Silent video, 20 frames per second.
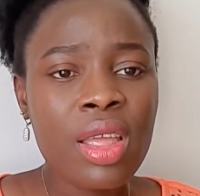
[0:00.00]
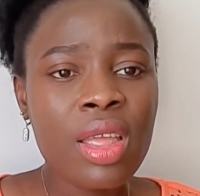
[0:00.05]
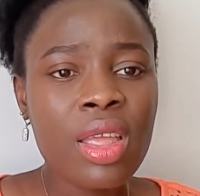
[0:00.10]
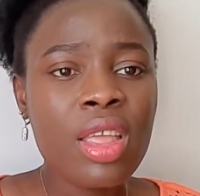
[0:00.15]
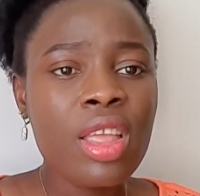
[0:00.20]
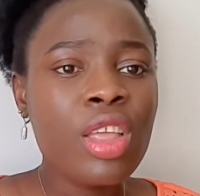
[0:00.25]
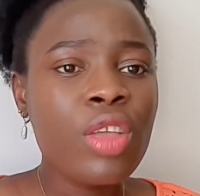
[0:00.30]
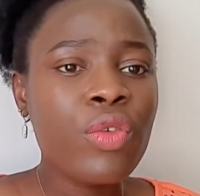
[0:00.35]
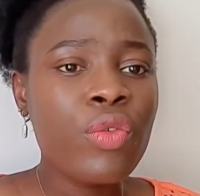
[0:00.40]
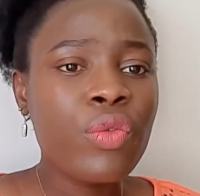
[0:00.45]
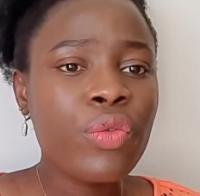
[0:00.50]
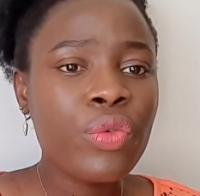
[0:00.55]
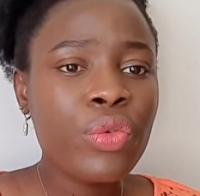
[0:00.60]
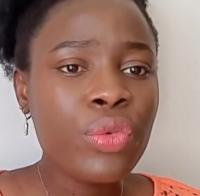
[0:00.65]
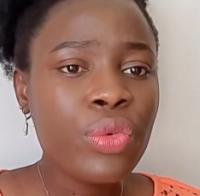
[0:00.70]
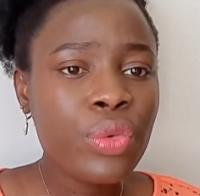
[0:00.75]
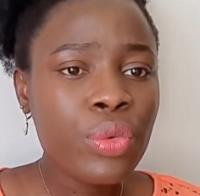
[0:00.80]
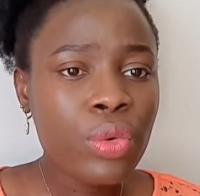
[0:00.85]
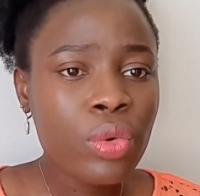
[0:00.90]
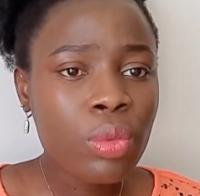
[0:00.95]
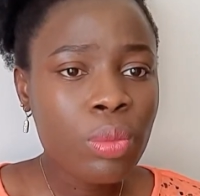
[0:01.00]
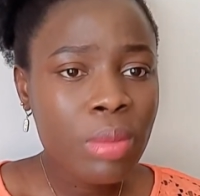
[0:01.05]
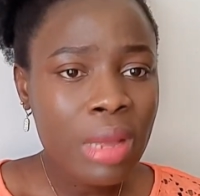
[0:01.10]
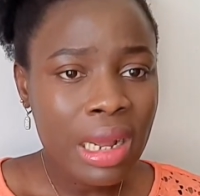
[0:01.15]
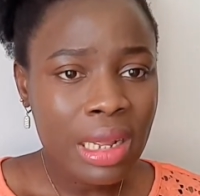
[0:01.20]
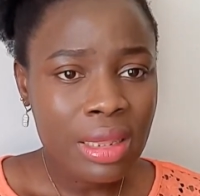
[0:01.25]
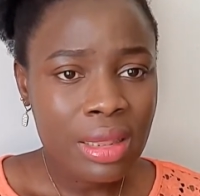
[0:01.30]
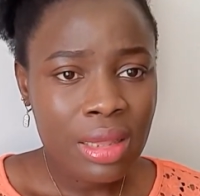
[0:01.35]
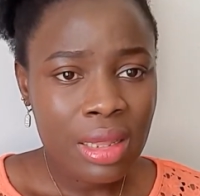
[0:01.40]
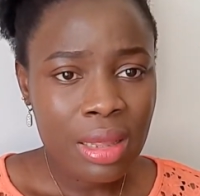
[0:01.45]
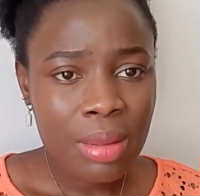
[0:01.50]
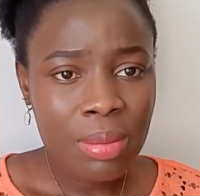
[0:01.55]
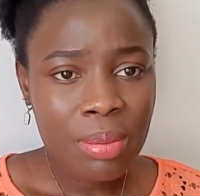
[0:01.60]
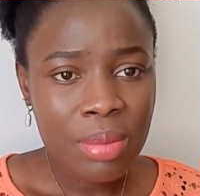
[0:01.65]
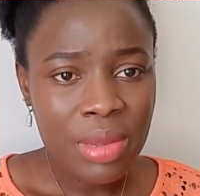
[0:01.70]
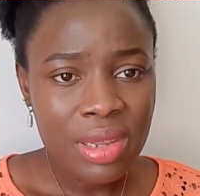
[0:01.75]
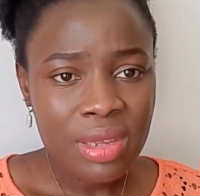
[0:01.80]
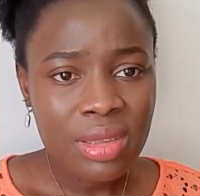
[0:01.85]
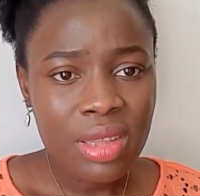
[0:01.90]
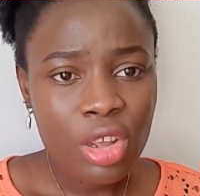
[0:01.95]
If you make the
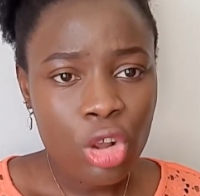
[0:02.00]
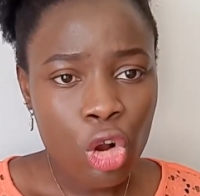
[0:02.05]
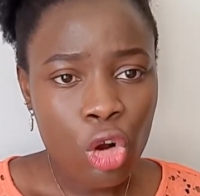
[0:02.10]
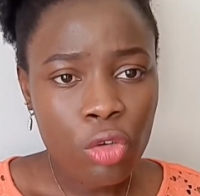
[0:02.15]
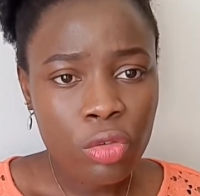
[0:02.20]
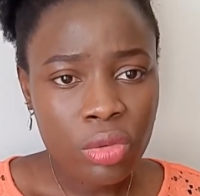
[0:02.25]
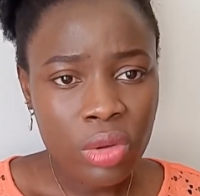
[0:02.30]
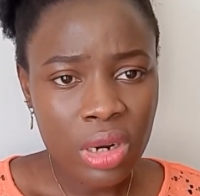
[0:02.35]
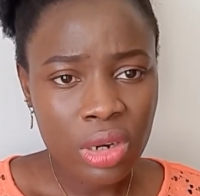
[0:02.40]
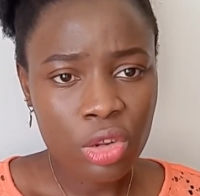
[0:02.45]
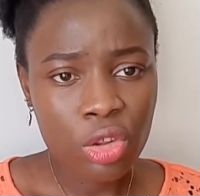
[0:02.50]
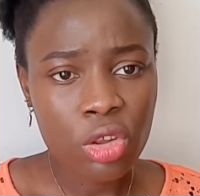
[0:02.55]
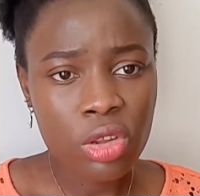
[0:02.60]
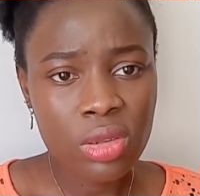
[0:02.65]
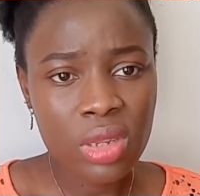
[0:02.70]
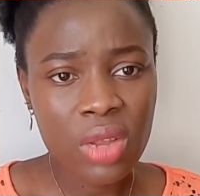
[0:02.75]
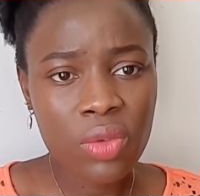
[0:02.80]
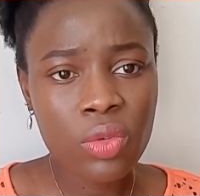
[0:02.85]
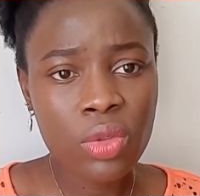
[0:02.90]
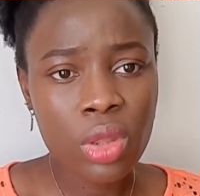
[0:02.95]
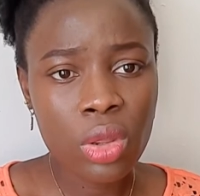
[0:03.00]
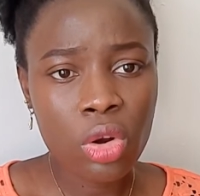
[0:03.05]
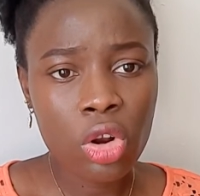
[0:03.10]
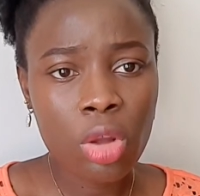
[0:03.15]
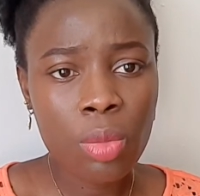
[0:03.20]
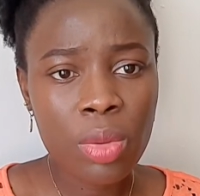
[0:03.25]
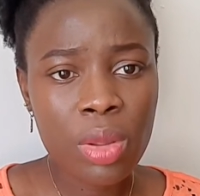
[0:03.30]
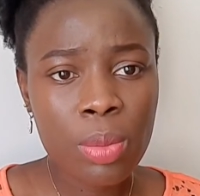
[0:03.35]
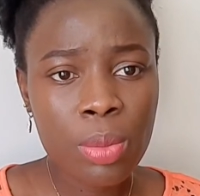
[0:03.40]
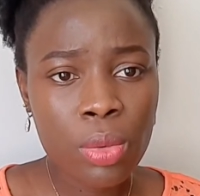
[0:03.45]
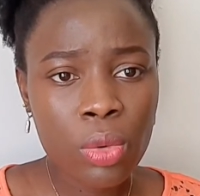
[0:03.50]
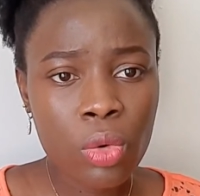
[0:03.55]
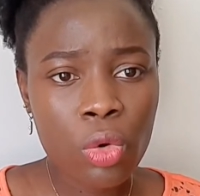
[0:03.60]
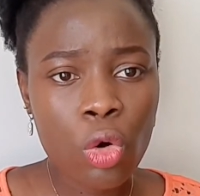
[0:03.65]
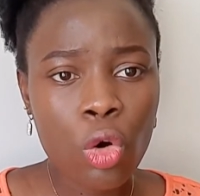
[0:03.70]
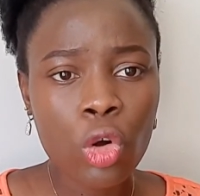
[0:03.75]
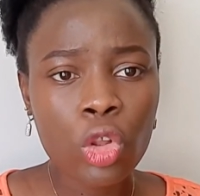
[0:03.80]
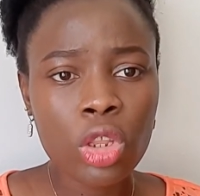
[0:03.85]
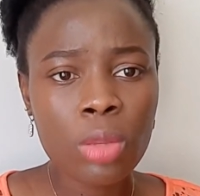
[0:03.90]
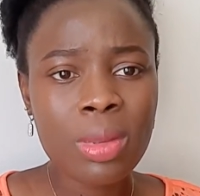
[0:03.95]
mistake of surrounding yourself with the wrong people,
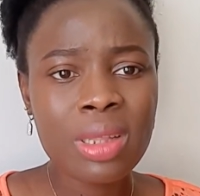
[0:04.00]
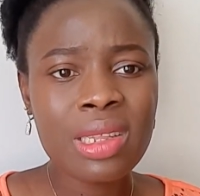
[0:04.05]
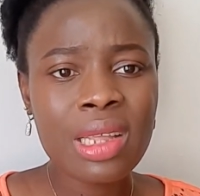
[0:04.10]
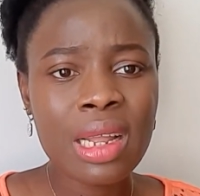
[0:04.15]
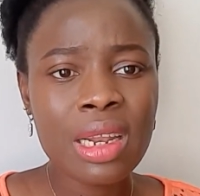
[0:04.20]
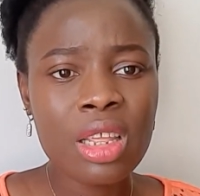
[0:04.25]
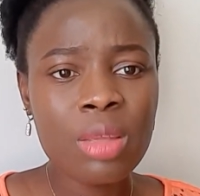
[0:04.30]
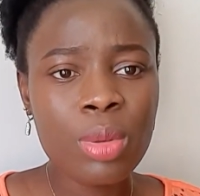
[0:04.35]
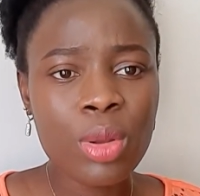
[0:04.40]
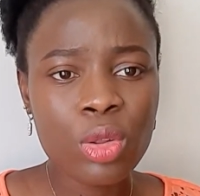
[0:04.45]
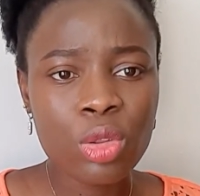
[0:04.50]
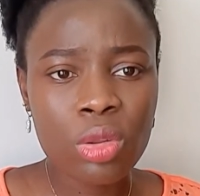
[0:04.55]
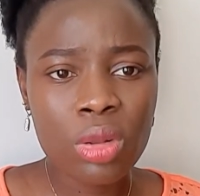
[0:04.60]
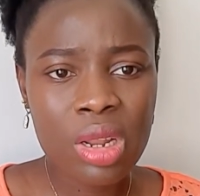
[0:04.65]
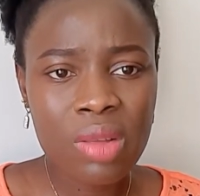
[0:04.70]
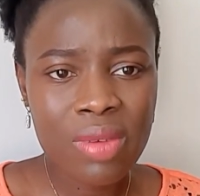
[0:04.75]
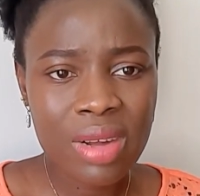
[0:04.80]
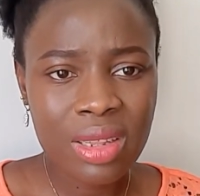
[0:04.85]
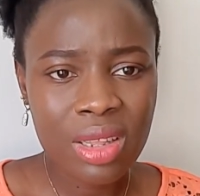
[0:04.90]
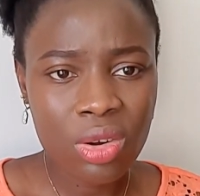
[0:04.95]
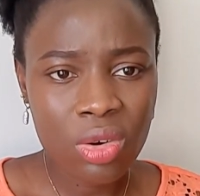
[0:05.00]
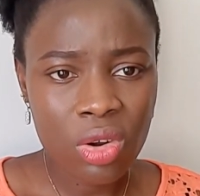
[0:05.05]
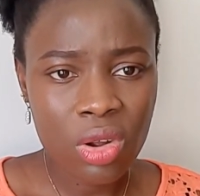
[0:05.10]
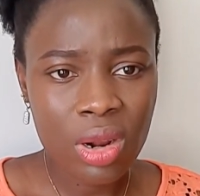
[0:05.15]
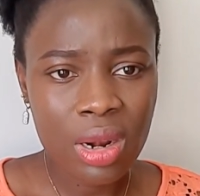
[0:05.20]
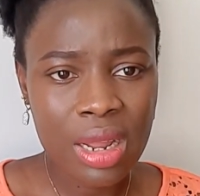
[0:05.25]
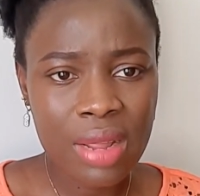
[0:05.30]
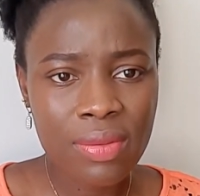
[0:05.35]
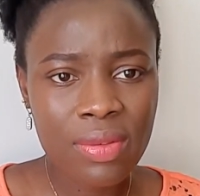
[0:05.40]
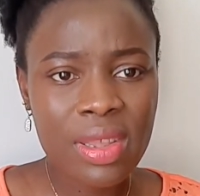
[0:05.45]
automatically you begin to live out the wrong life.